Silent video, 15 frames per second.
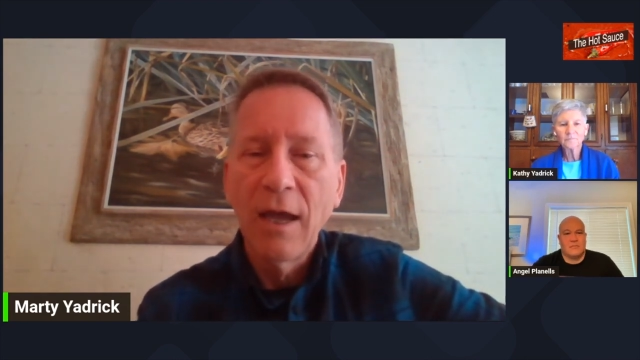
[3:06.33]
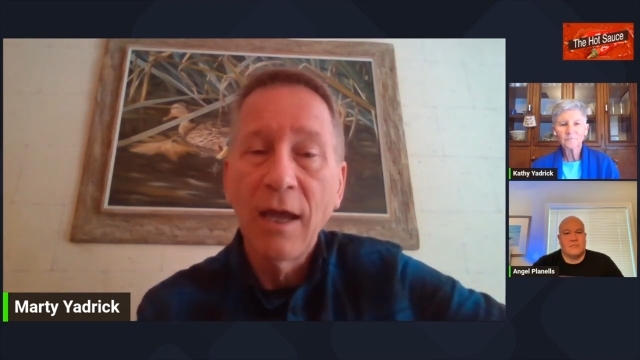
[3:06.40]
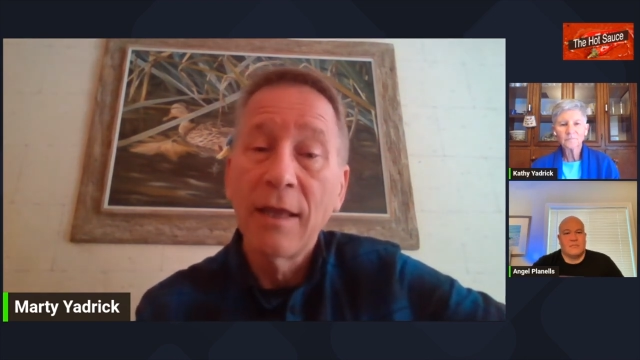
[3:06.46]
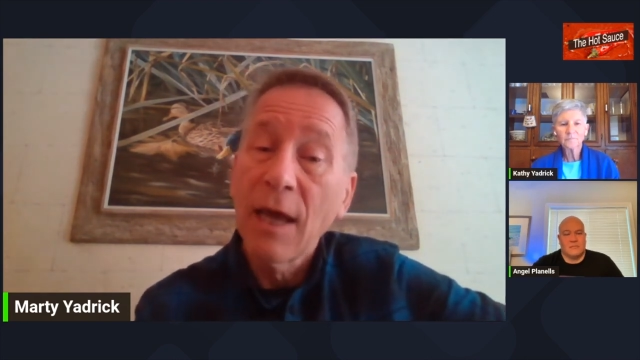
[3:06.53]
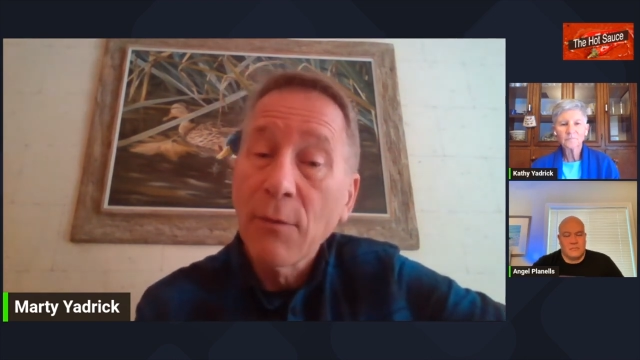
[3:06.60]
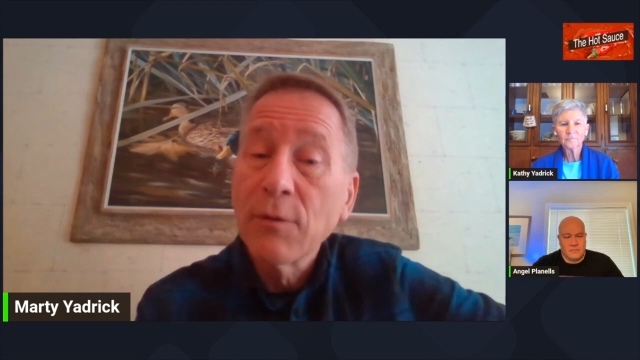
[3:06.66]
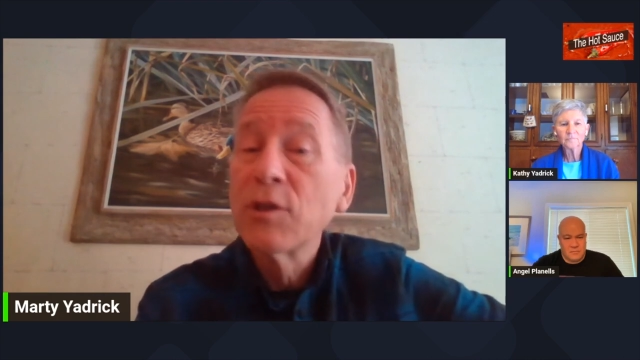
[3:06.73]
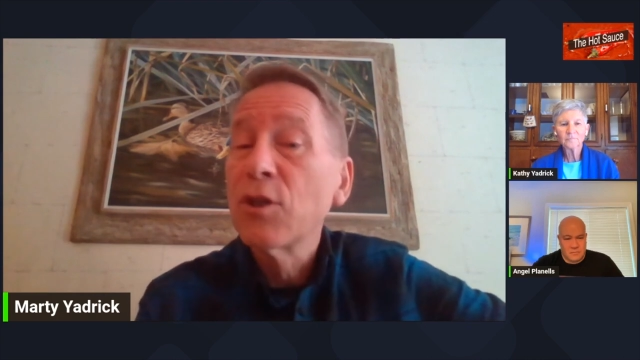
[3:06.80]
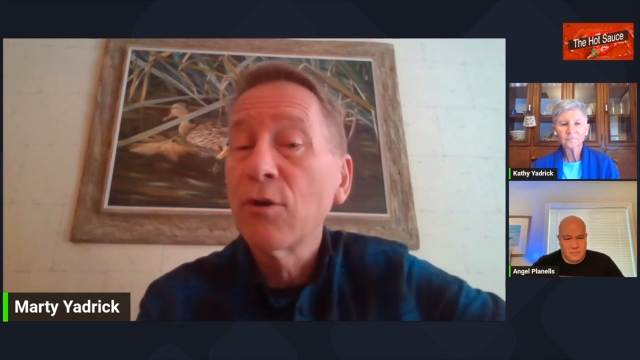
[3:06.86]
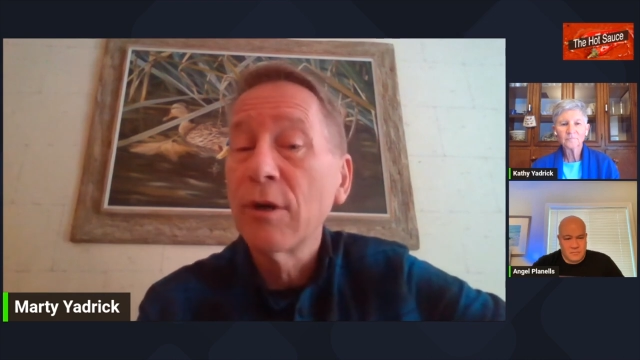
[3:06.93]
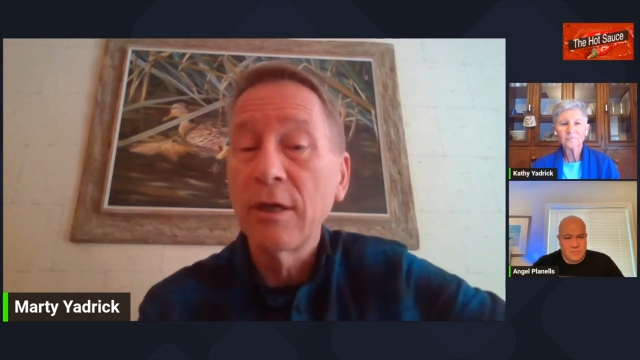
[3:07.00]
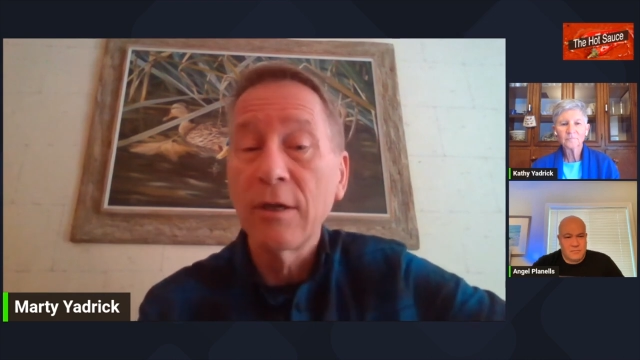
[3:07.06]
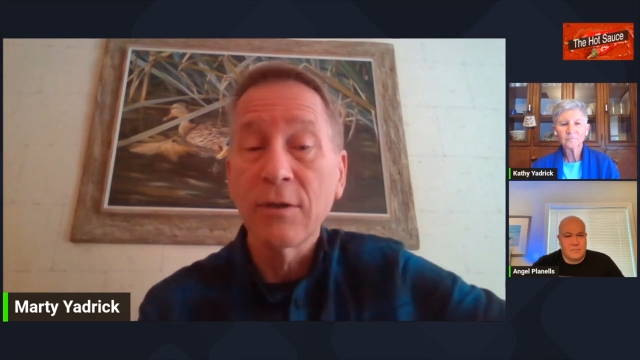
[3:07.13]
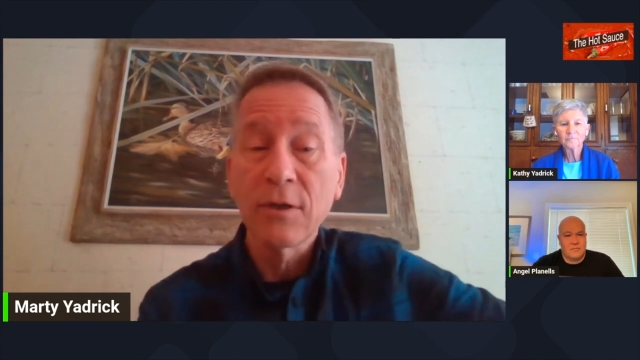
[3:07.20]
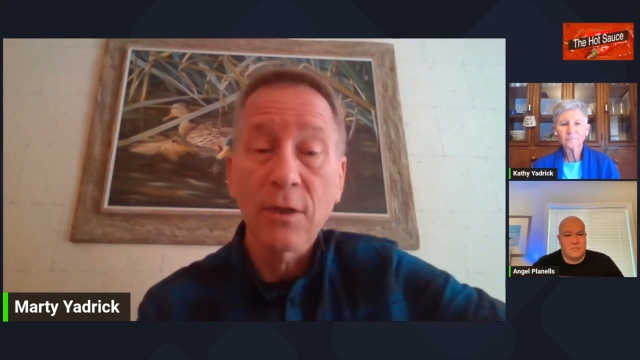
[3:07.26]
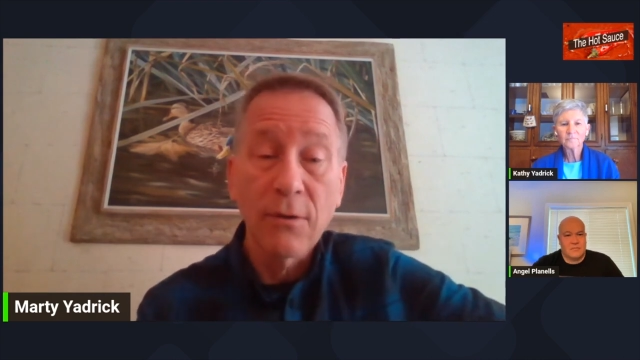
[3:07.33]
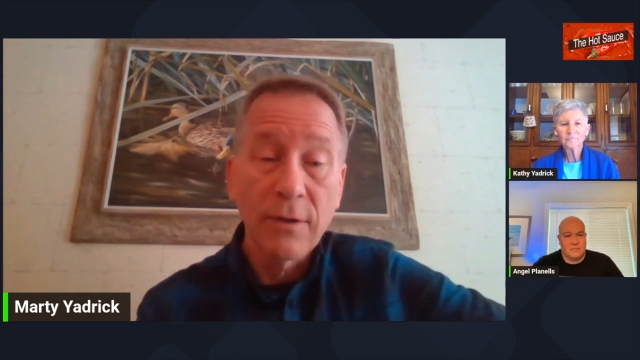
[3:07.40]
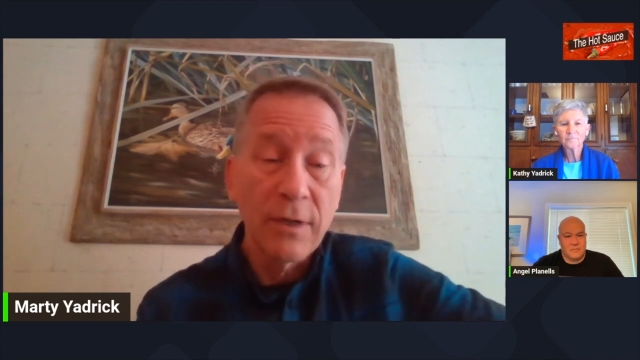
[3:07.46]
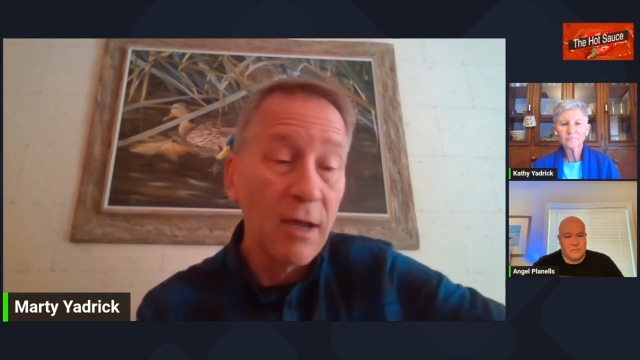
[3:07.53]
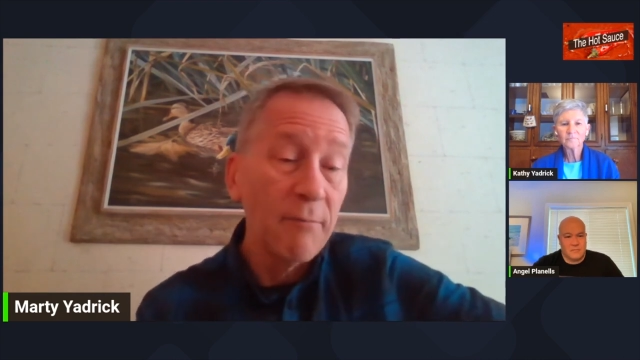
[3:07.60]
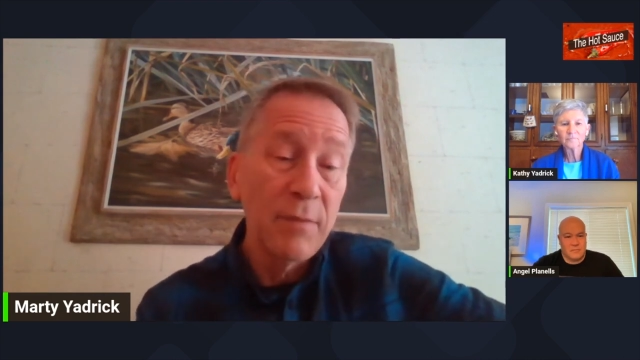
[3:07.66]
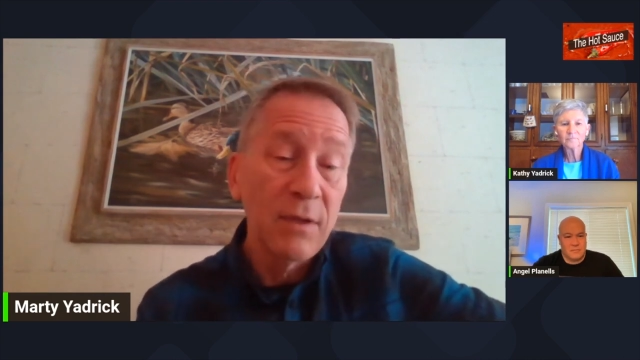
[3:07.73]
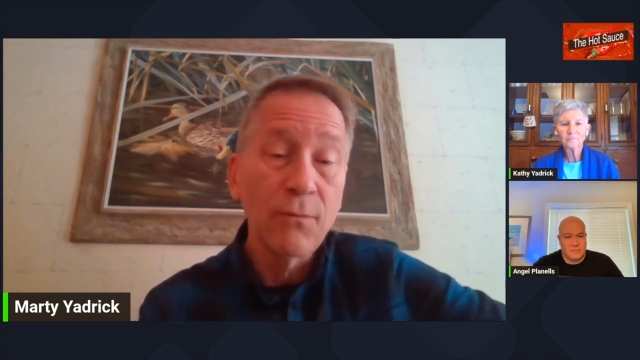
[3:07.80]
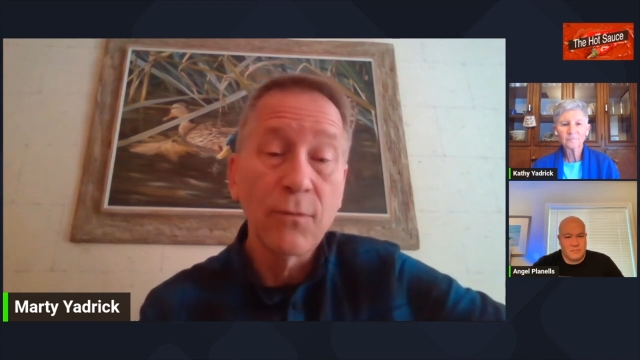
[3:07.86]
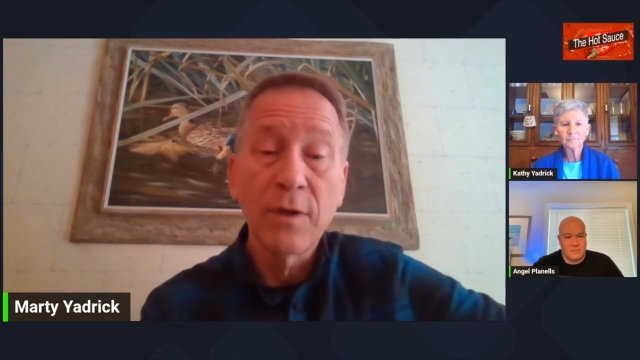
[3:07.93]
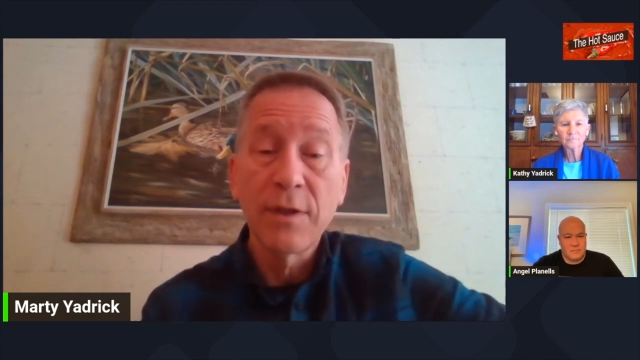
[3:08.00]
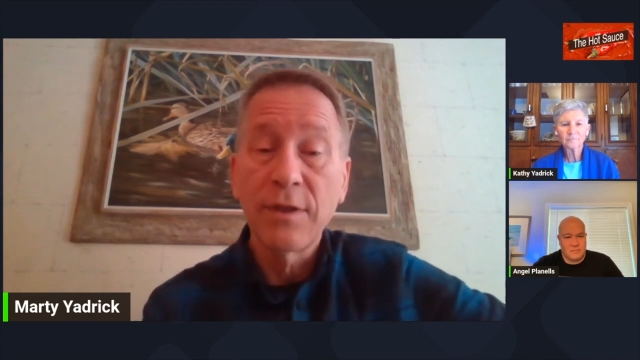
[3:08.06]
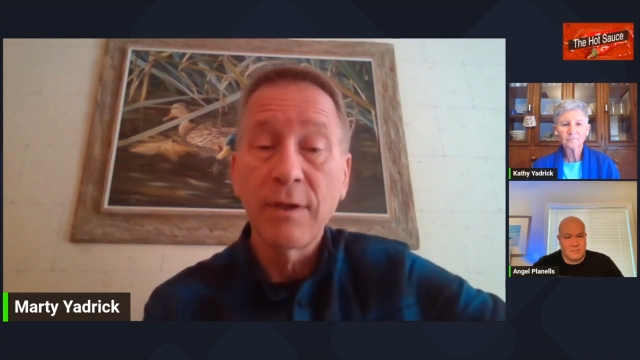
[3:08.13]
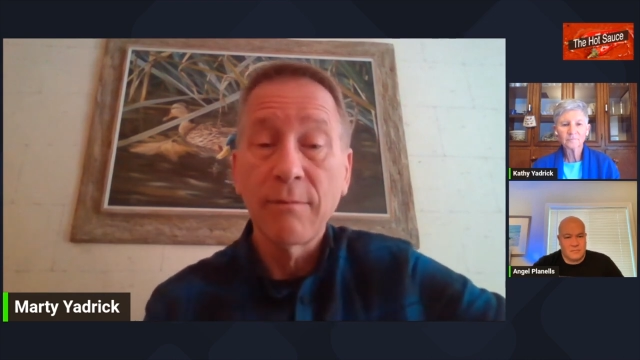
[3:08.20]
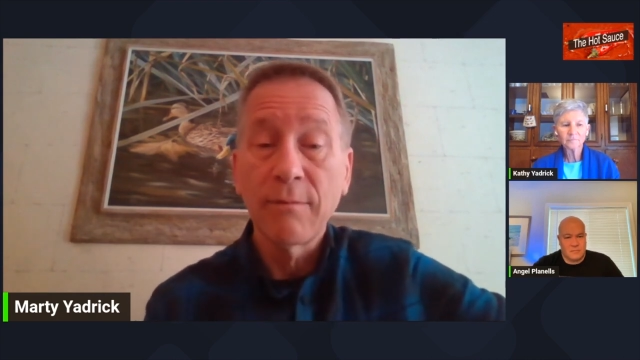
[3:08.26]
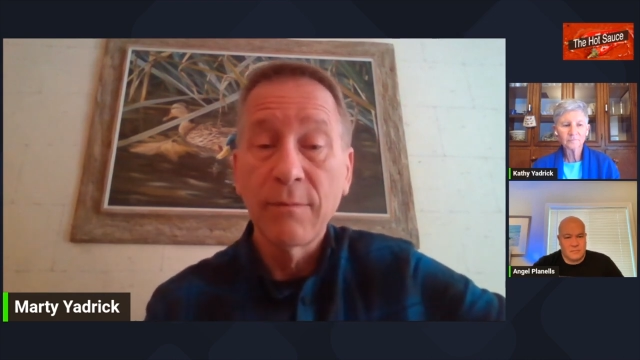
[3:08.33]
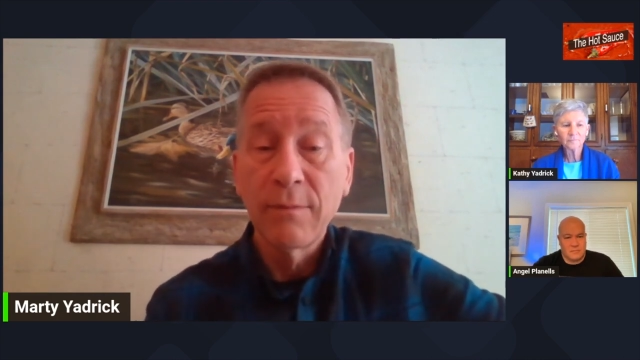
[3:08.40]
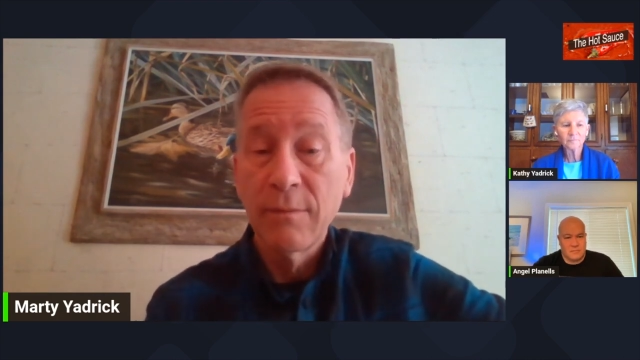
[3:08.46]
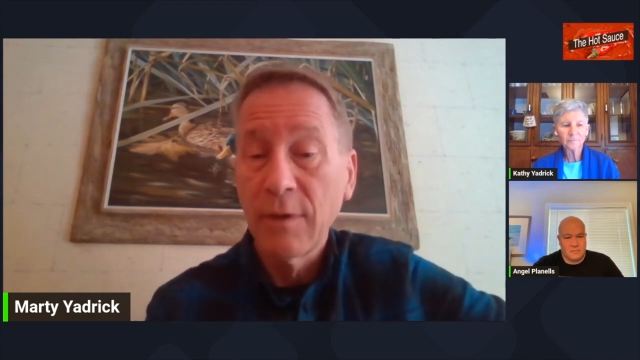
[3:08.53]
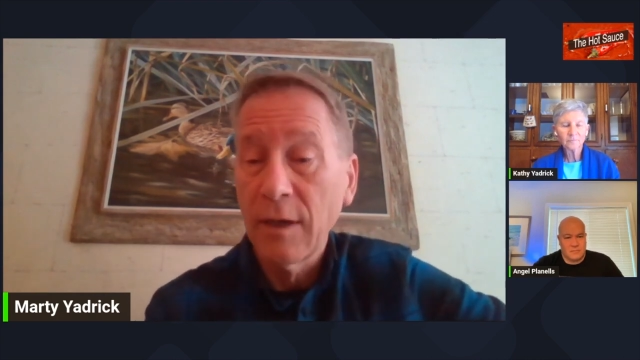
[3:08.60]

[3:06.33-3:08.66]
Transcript: and that was 30 years ago, and I've been with them